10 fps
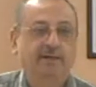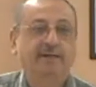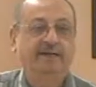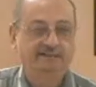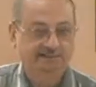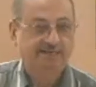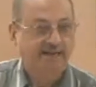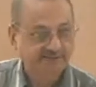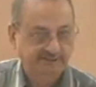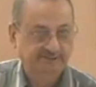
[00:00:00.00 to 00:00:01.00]
it is an
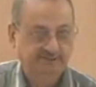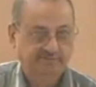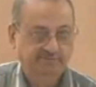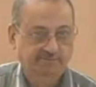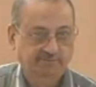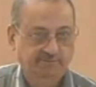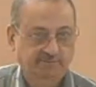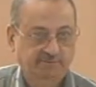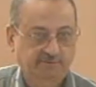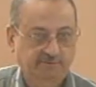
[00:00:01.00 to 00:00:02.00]
adjective.
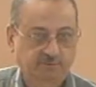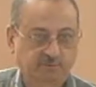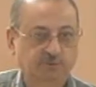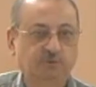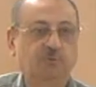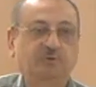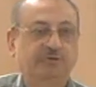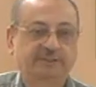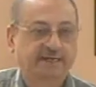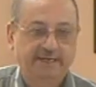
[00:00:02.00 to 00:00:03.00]
So you won't
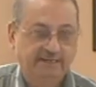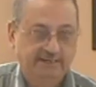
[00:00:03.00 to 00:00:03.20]
say